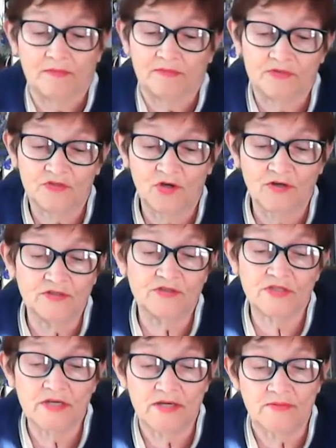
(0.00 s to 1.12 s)
Just hard to
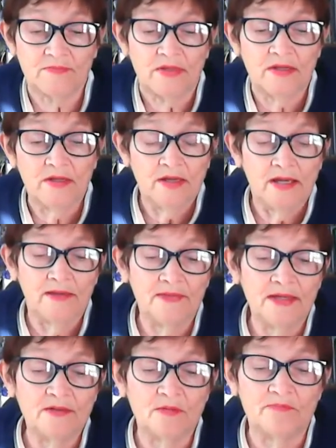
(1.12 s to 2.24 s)
say. And
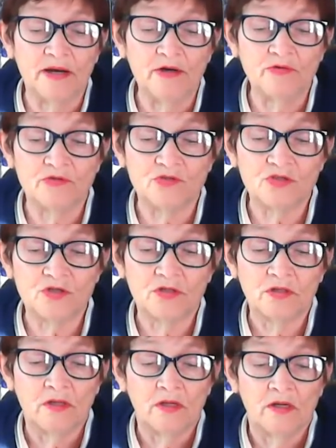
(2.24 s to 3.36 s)
then the bones,
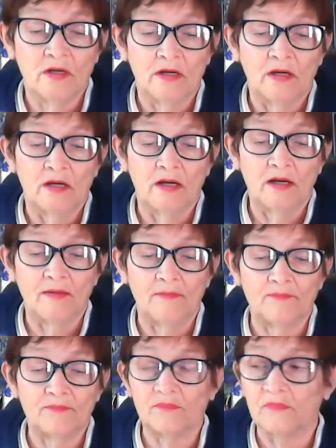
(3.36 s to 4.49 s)

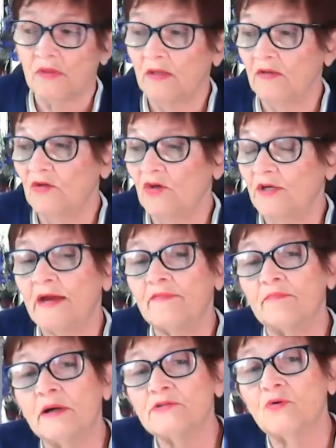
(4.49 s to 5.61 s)
um, you can have
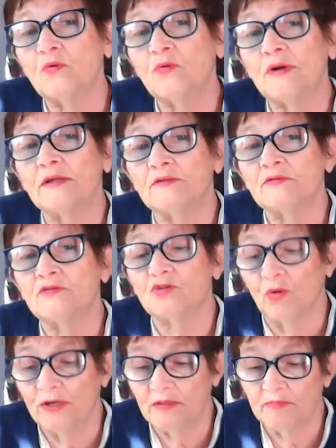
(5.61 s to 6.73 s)
muscle and
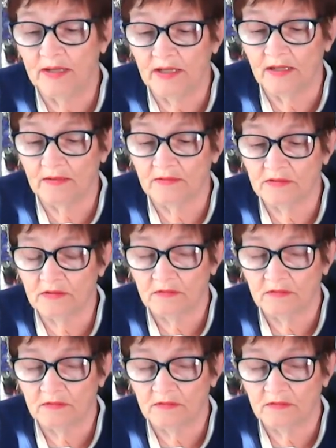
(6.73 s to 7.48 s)
joint pains.